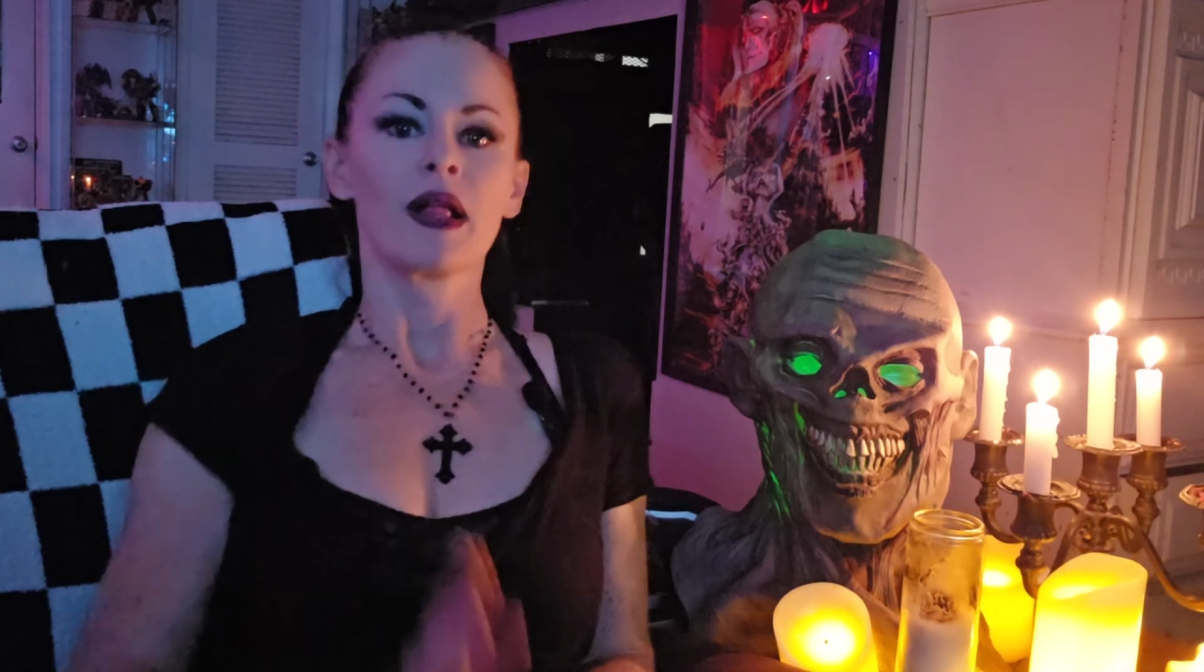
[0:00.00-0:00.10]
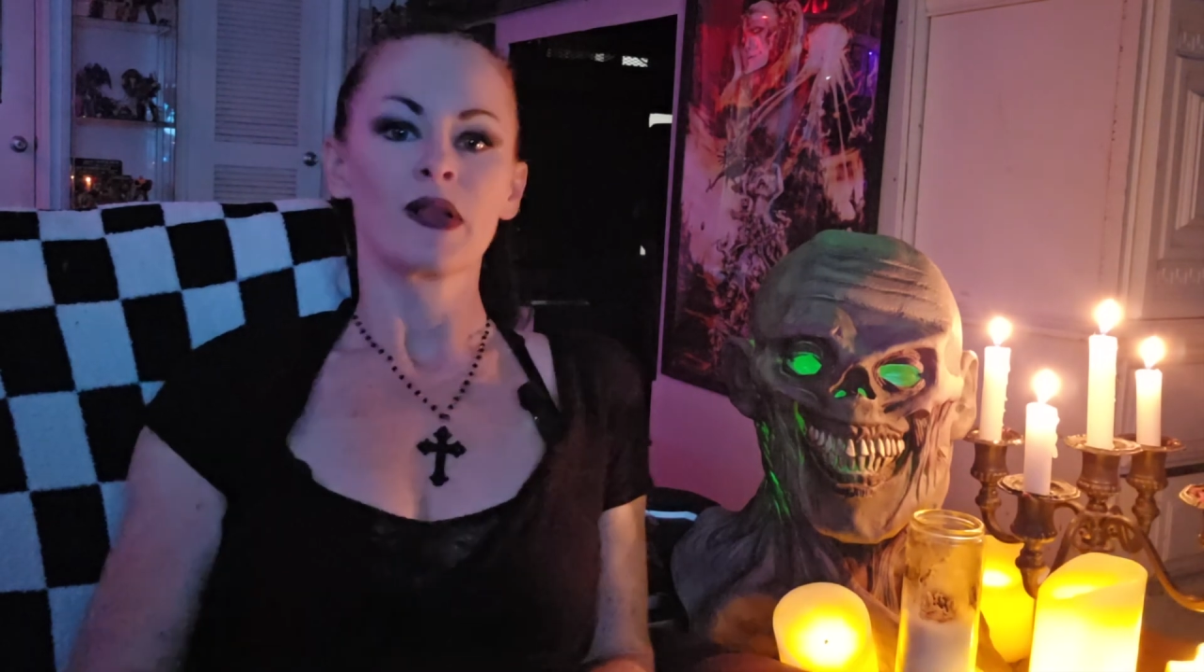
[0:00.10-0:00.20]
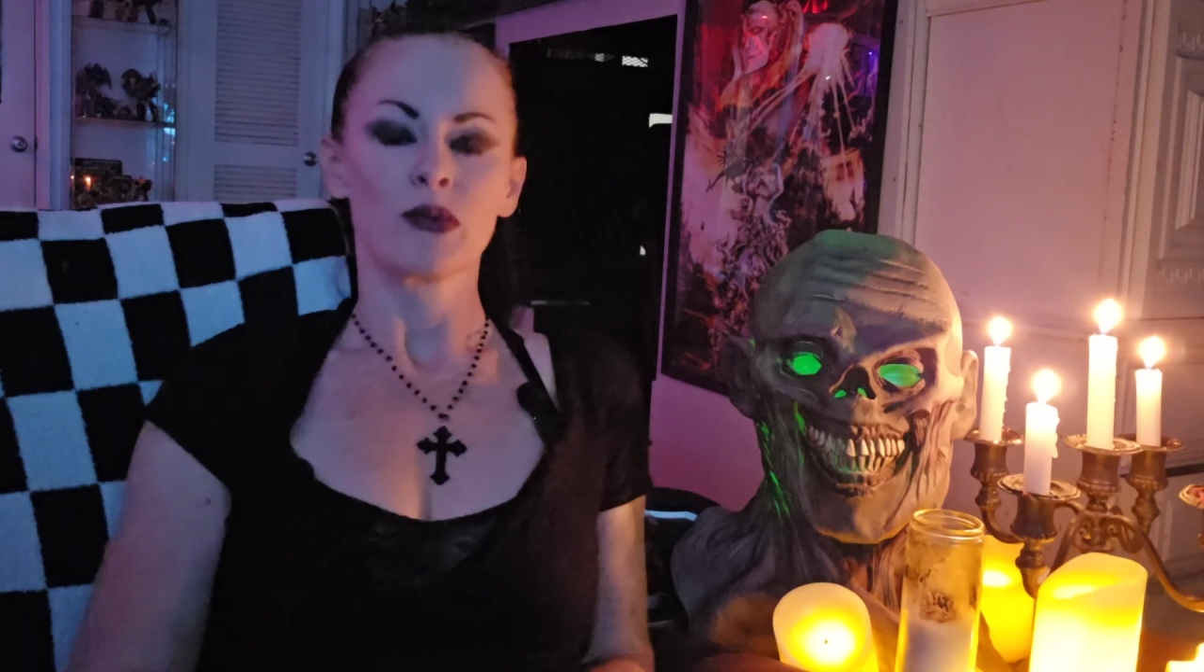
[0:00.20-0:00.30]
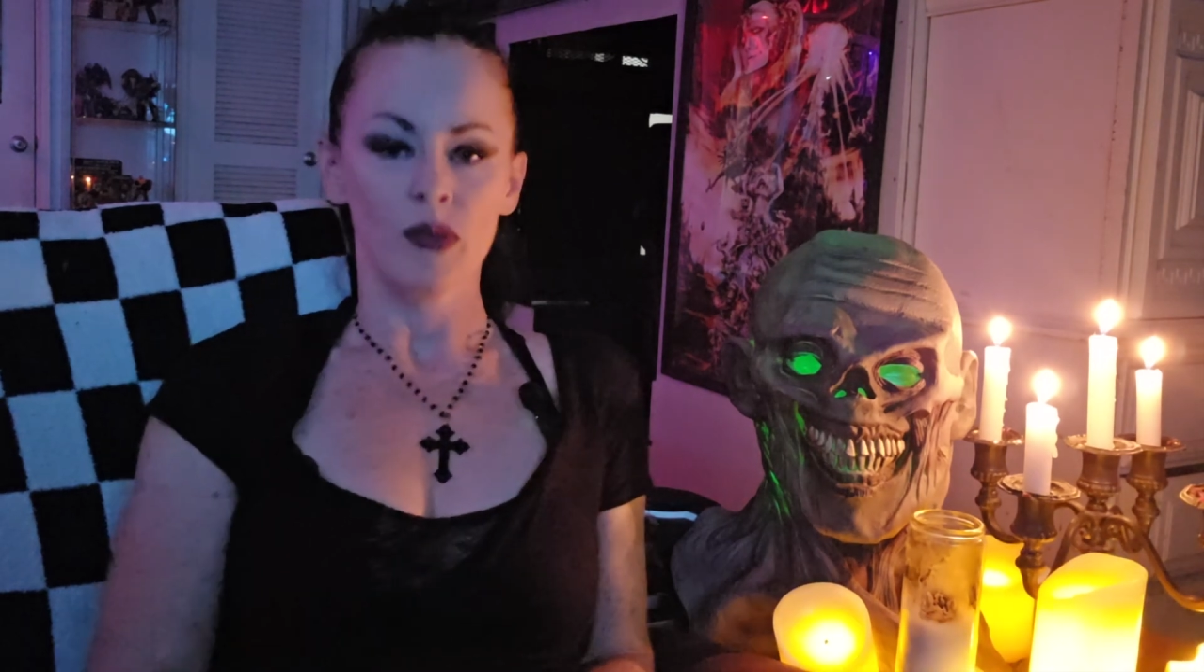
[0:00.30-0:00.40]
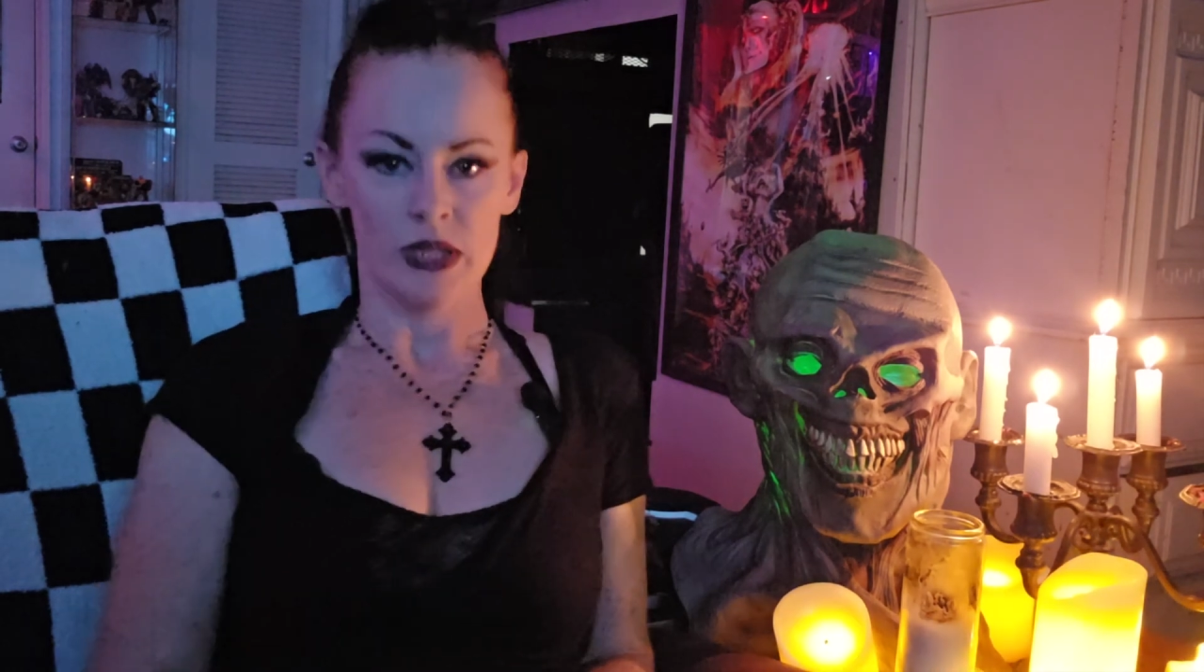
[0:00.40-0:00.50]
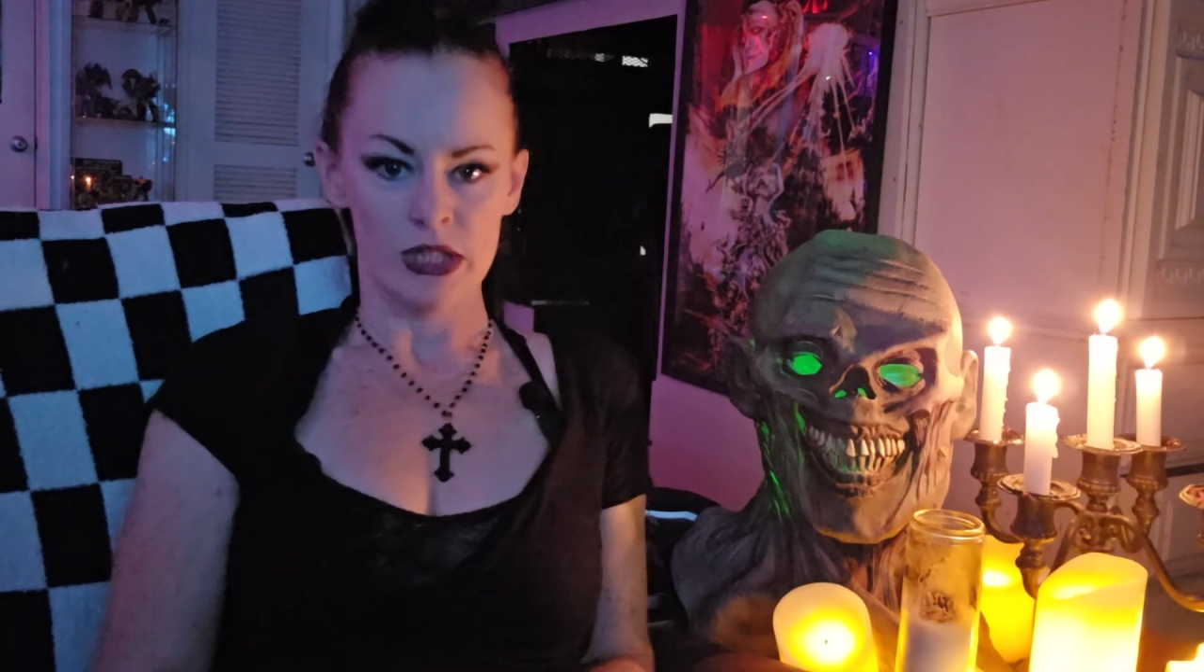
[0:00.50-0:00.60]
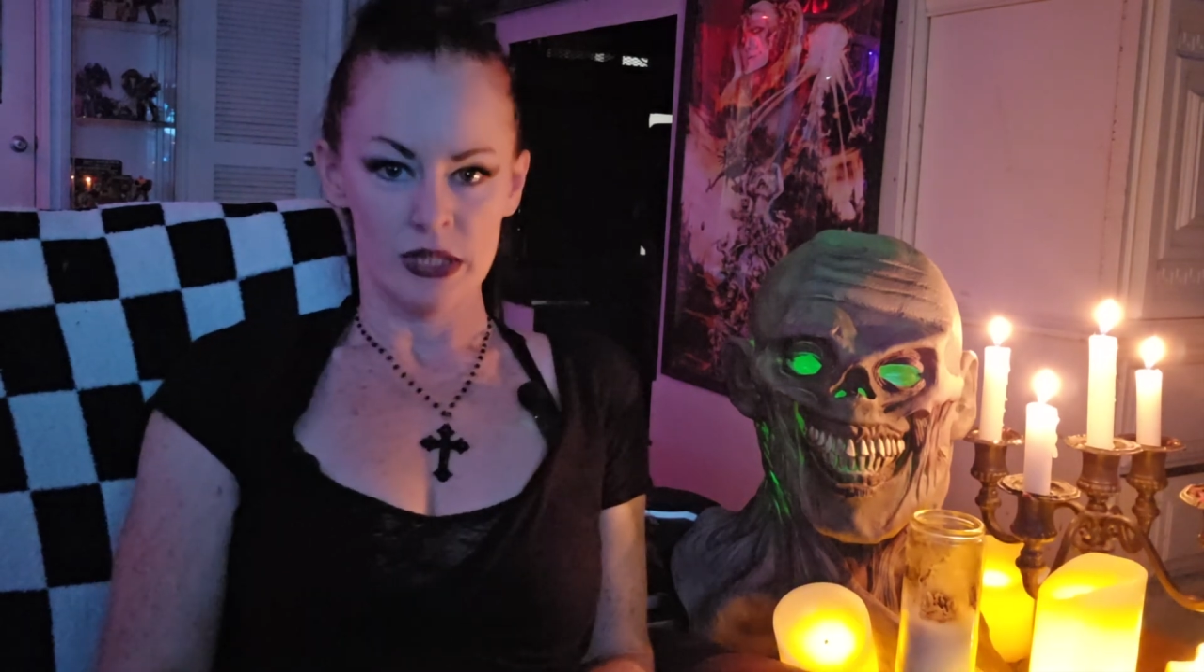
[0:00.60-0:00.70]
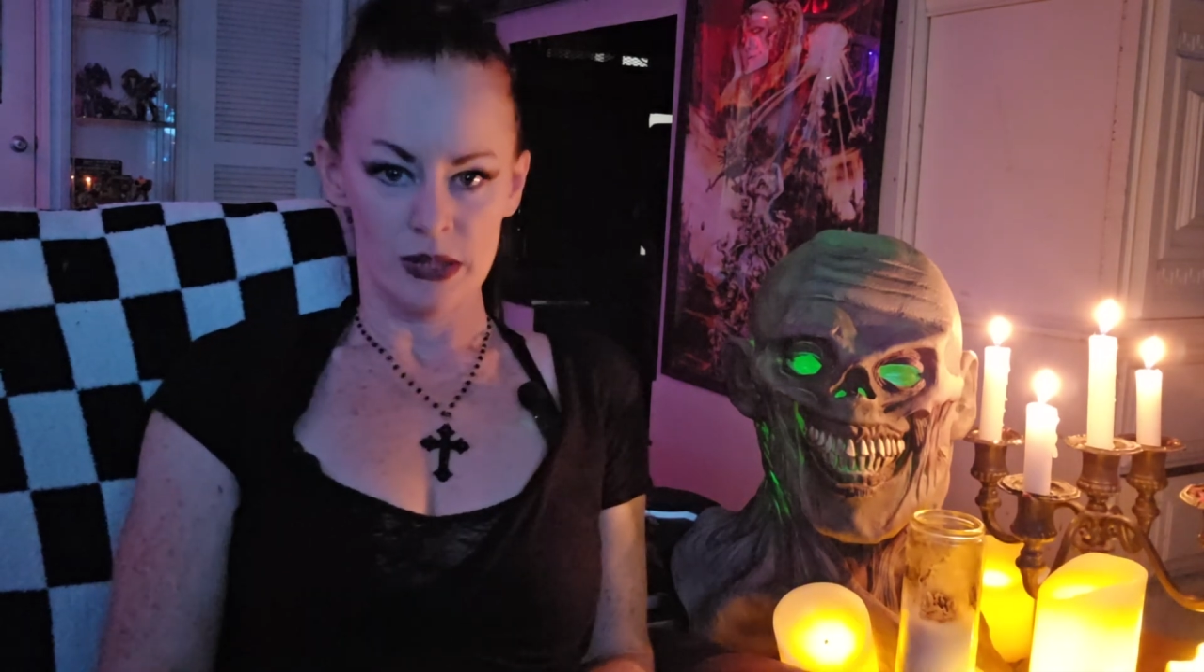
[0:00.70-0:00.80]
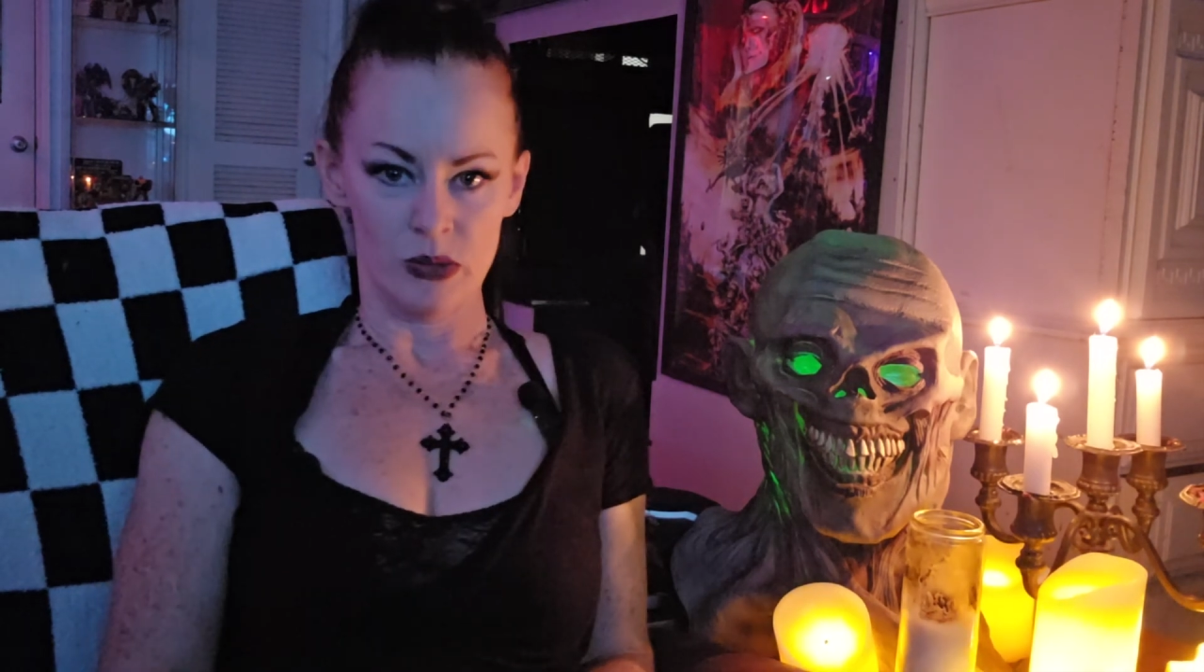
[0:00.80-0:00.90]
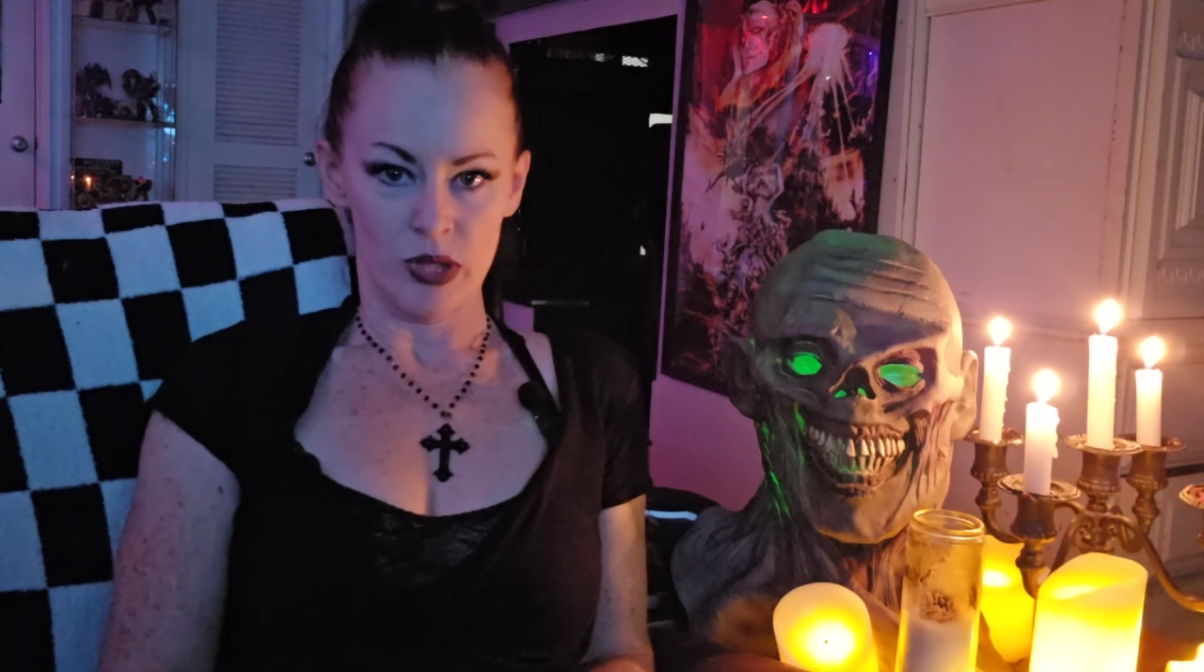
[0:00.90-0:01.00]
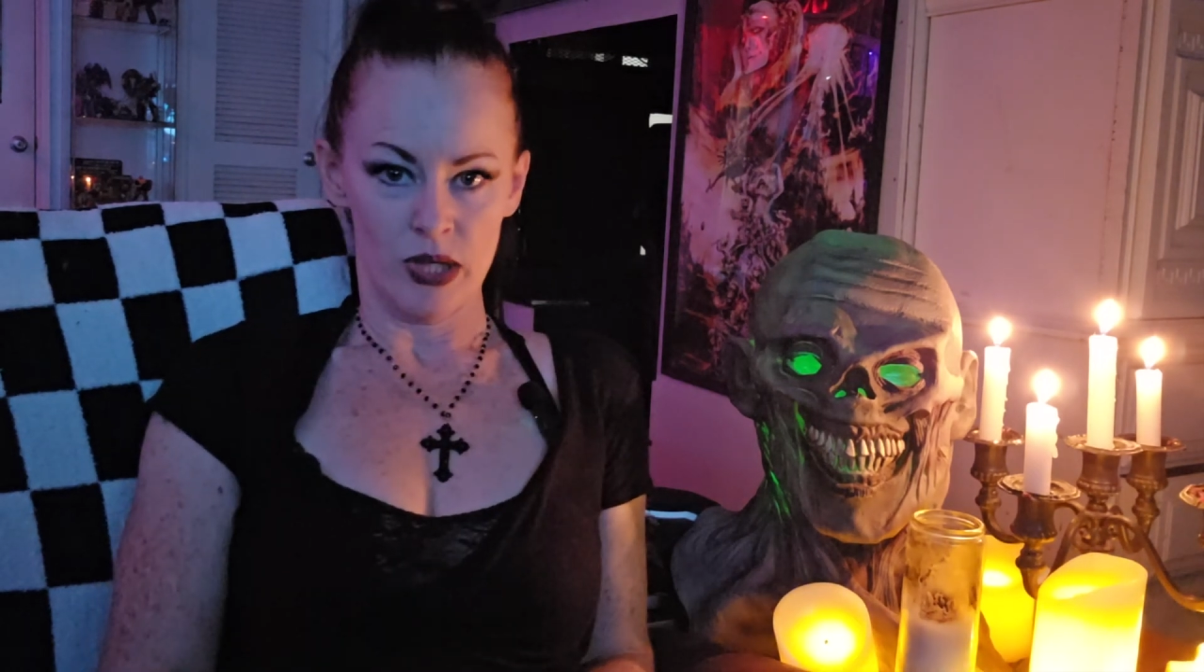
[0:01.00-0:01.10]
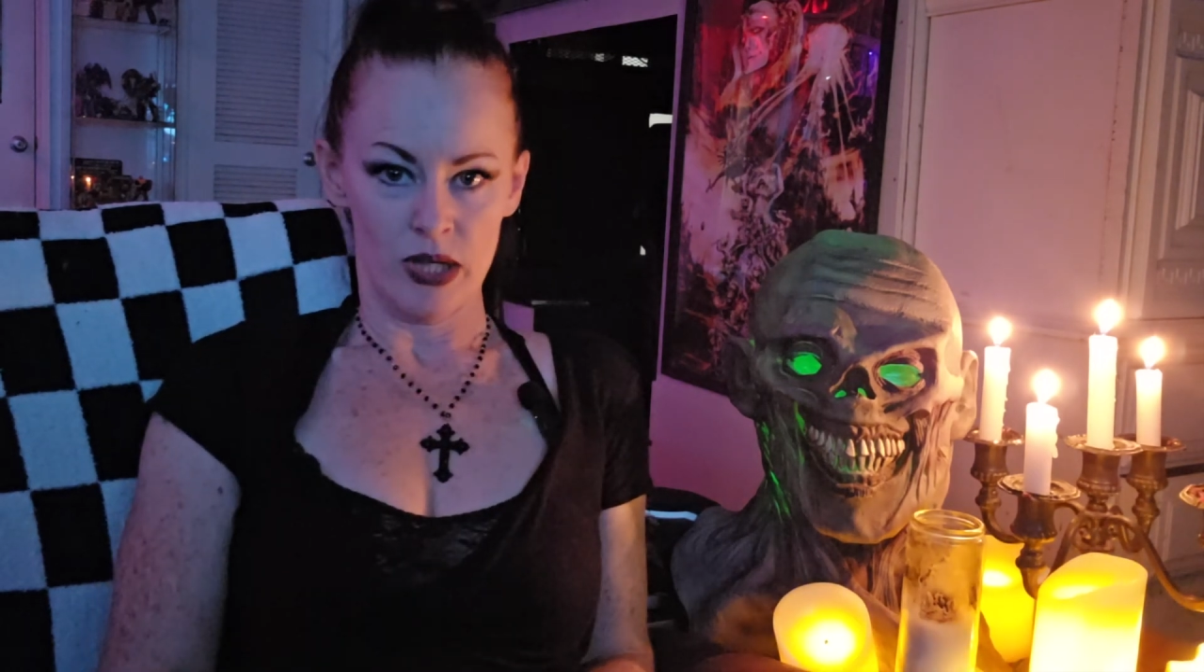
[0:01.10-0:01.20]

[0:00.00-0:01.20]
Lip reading: I'm going to watch this one.